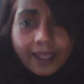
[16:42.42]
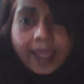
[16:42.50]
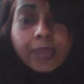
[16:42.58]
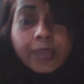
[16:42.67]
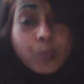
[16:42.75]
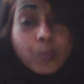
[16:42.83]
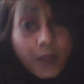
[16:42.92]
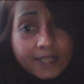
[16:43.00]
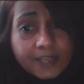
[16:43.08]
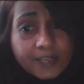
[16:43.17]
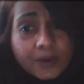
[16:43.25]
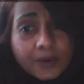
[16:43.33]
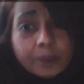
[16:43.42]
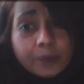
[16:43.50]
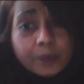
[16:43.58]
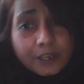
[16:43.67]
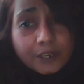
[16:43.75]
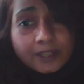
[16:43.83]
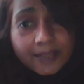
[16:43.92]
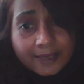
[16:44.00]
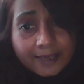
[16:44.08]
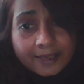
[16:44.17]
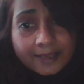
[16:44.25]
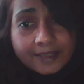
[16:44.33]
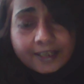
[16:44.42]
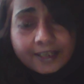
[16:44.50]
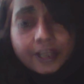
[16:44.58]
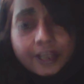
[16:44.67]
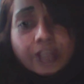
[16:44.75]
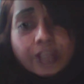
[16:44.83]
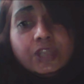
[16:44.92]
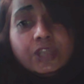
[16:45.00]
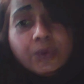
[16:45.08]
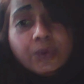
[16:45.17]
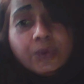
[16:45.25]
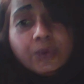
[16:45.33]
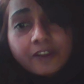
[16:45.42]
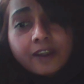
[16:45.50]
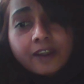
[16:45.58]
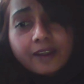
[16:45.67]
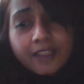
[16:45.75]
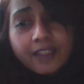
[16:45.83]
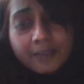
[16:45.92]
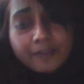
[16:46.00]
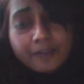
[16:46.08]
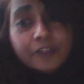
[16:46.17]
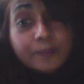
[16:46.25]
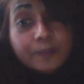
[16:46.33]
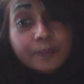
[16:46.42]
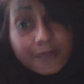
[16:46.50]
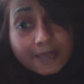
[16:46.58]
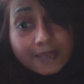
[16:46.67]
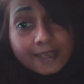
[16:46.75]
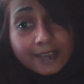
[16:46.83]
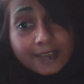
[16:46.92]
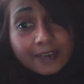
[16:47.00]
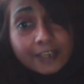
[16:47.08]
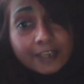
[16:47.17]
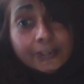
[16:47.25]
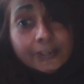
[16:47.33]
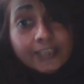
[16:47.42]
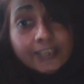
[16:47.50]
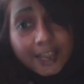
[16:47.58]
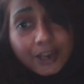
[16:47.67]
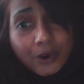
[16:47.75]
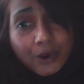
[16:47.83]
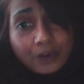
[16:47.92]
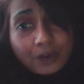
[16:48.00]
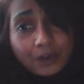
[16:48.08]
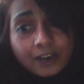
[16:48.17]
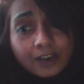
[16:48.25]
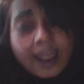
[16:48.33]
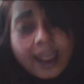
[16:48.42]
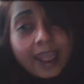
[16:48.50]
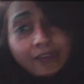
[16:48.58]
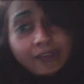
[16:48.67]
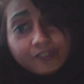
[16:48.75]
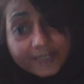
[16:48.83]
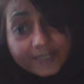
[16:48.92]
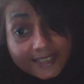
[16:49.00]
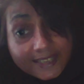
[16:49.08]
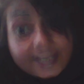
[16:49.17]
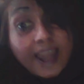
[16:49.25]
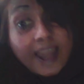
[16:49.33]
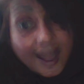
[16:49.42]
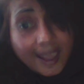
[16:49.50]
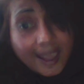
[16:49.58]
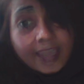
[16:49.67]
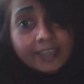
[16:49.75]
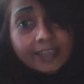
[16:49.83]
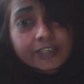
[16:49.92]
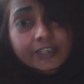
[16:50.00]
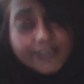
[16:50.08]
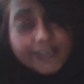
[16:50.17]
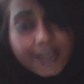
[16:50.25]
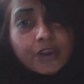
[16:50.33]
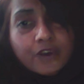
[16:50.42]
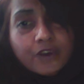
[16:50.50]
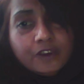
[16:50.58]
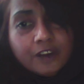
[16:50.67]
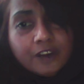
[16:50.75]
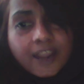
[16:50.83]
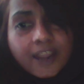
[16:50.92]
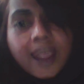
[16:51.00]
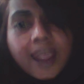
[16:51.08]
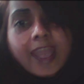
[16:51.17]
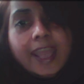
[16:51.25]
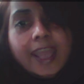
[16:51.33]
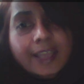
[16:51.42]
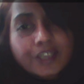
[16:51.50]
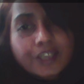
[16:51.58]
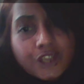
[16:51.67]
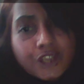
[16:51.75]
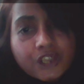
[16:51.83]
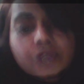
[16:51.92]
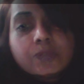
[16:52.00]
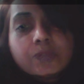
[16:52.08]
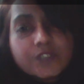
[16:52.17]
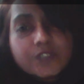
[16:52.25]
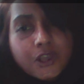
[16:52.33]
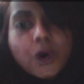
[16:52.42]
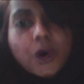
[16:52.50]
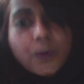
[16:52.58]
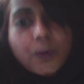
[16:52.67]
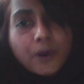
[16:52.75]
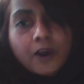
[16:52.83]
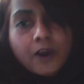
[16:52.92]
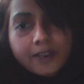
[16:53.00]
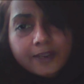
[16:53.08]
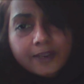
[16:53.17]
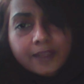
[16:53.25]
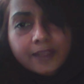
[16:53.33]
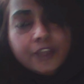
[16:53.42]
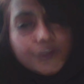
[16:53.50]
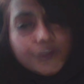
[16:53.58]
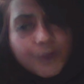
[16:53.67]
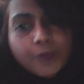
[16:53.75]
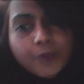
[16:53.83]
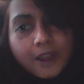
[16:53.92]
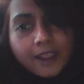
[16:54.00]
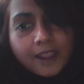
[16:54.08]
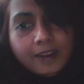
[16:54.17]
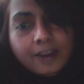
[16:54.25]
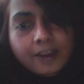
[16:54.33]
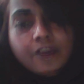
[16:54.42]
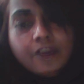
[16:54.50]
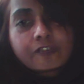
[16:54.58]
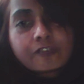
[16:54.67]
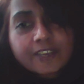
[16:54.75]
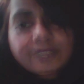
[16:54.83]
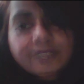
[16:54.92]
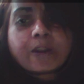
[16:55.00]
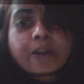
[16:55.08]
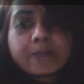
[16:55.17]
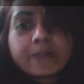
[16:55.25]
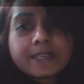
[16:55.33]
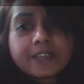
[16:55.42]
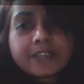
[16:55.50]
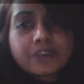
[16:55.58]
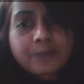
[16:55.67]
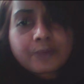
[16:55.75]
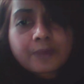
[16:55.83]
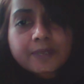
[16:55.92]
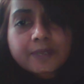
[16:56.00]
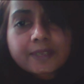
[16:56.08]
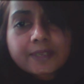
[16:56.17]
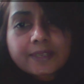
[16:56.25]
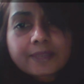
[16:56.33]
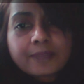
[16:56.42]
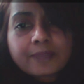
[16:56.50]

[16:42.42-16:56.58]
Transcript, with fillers: And once you are put on that list, you are fair game for the military to take over and for the CIA to take over and use your body and your brain for experimentation purposes.